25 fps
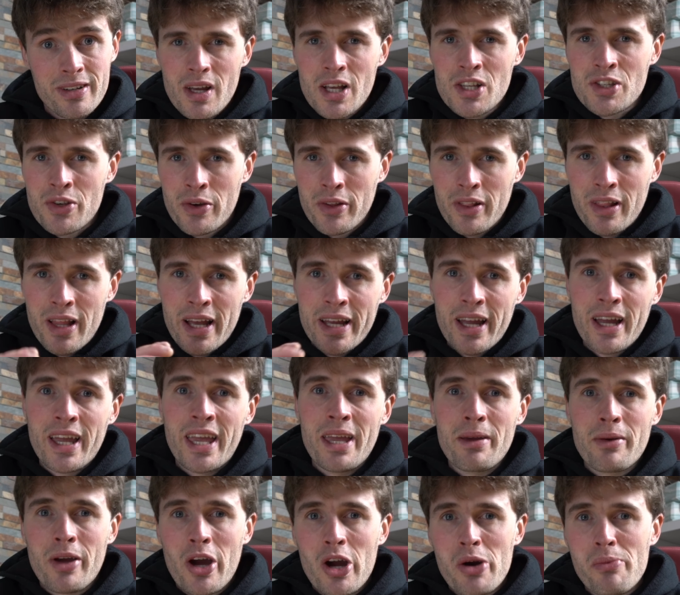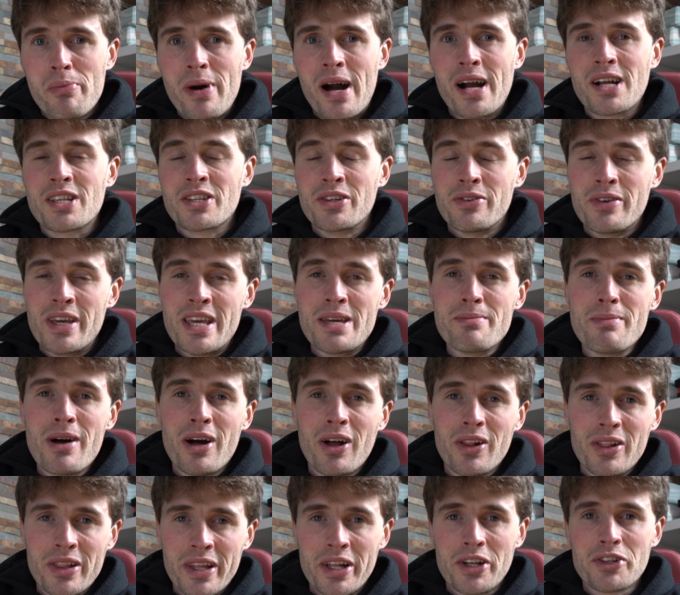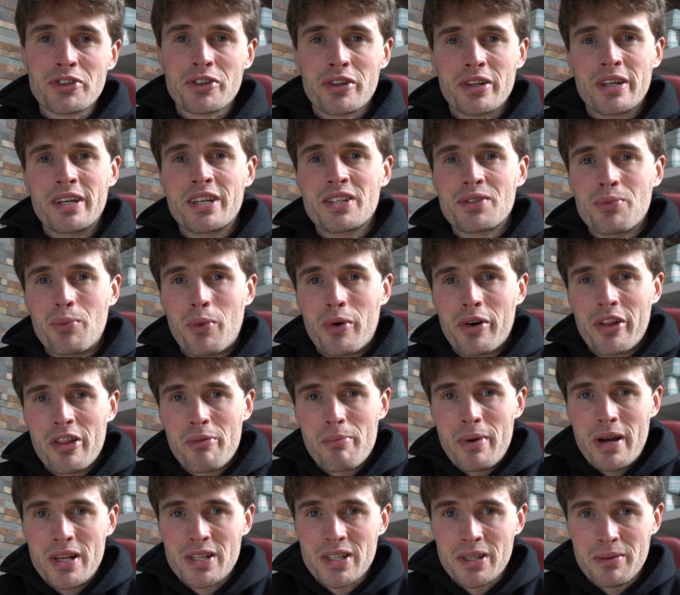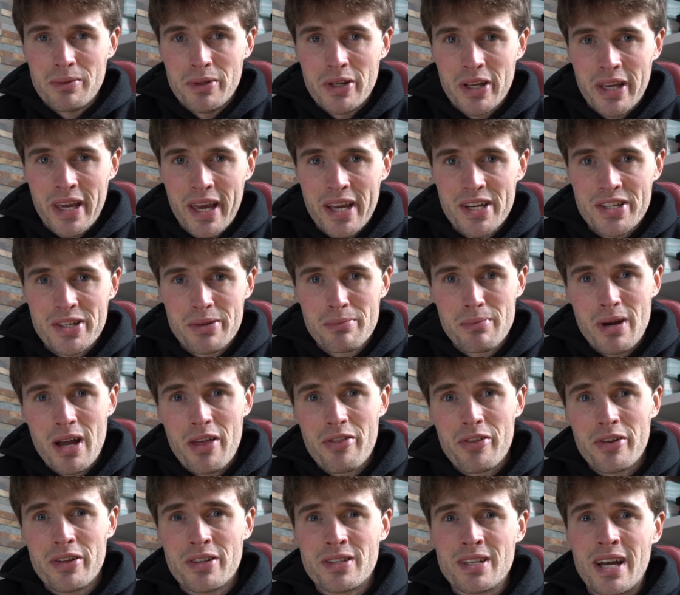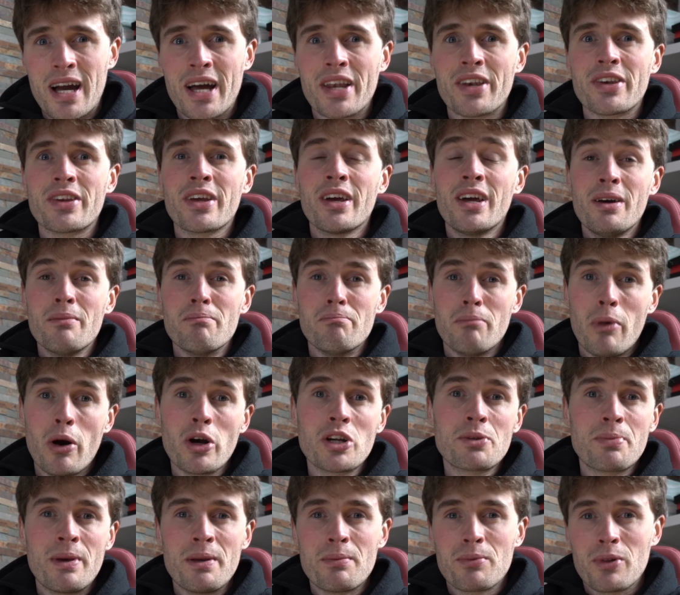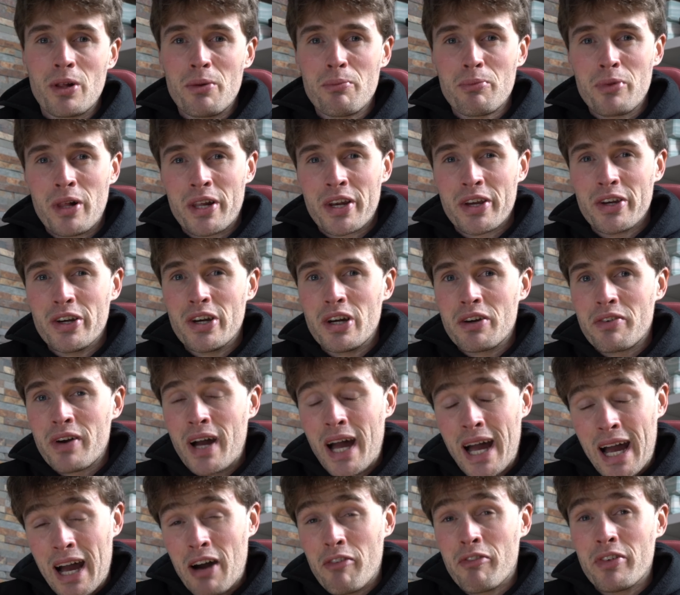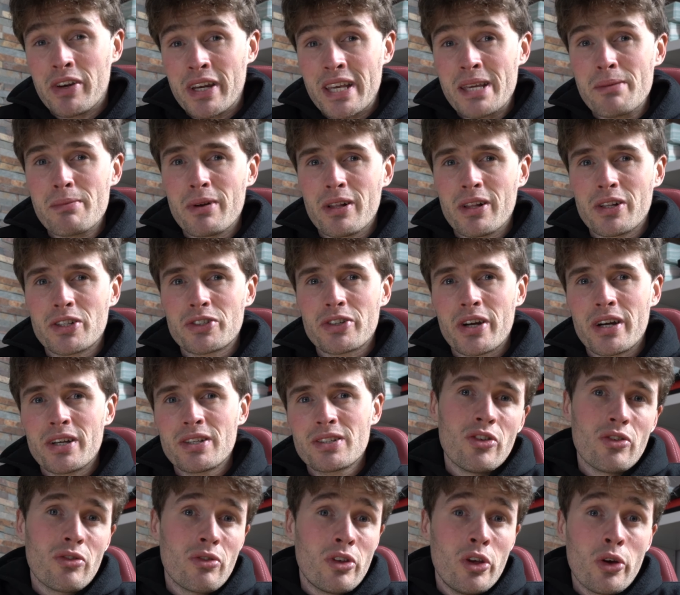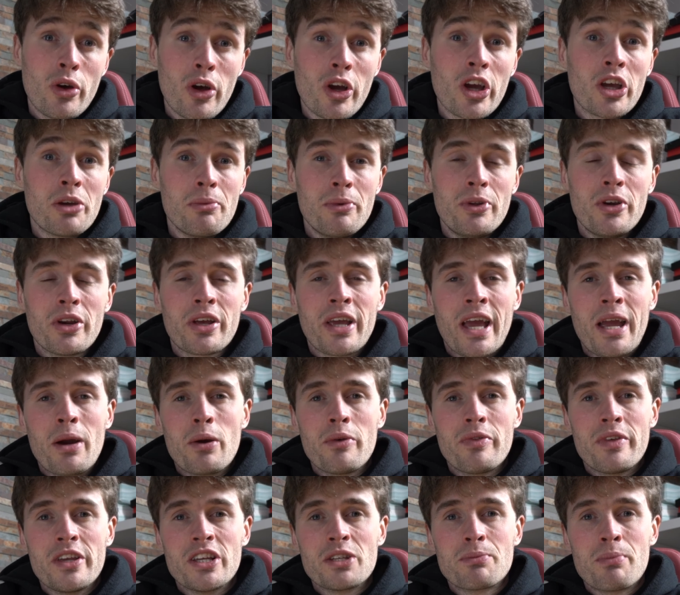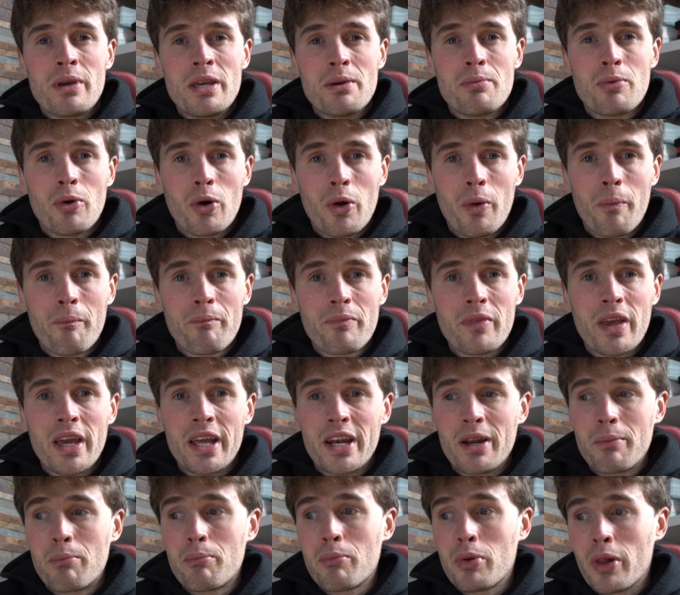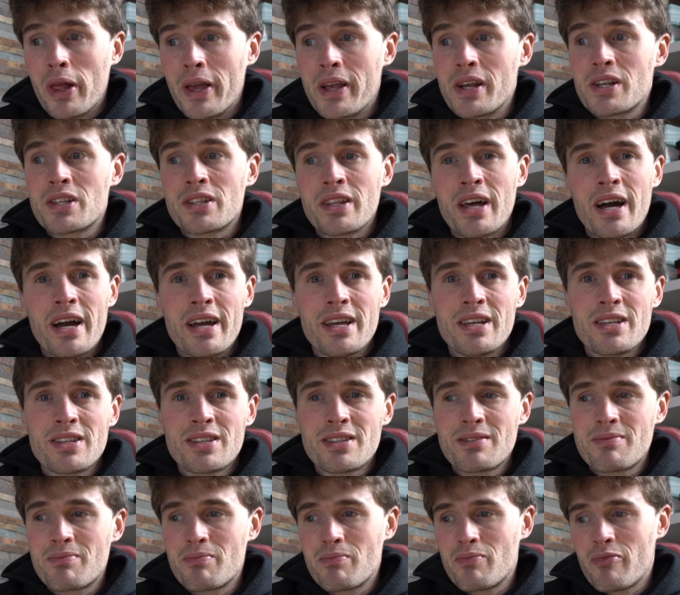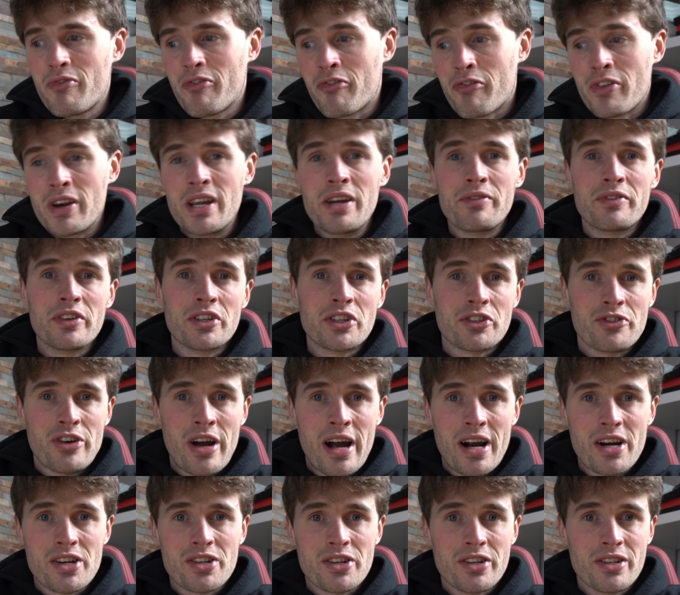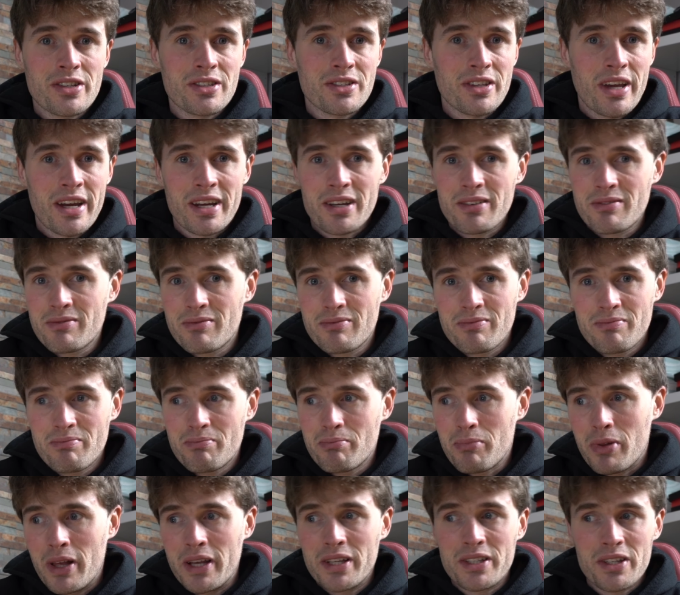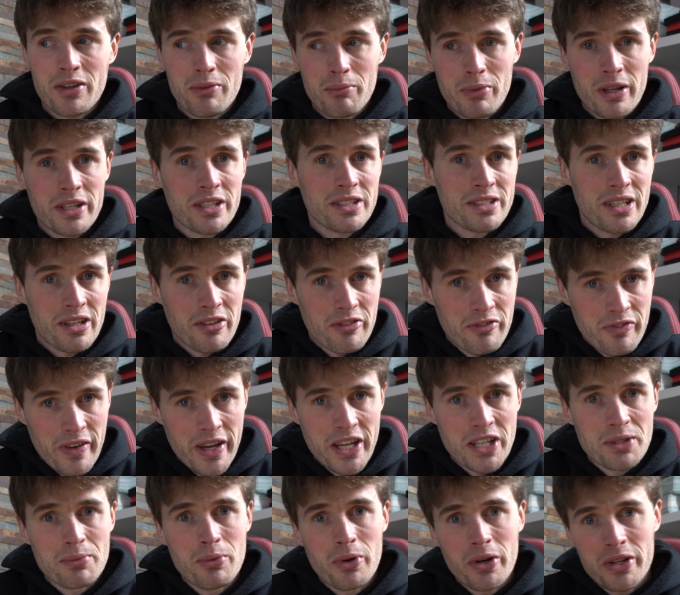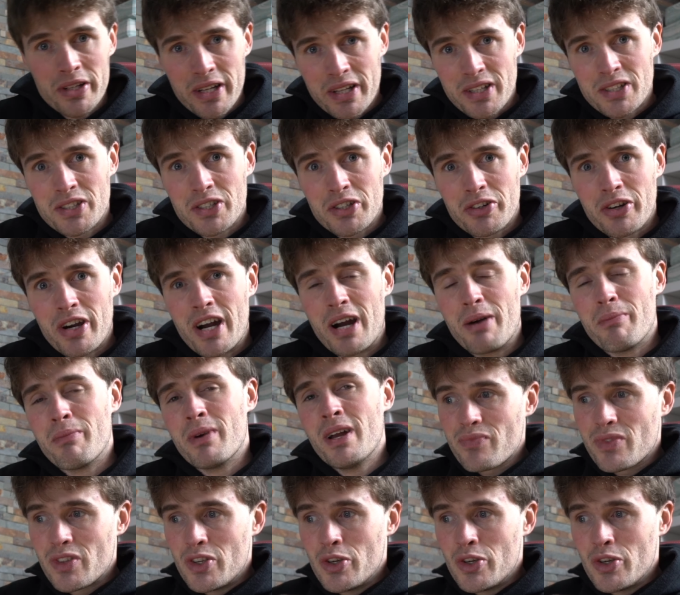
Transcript: So like I keep going back to, email literally is one of the best communication methods, and most people on planet Earth have an email address. You can communicate with these people in a place that is free of distractions, like place it on places like Facebook and Instagram.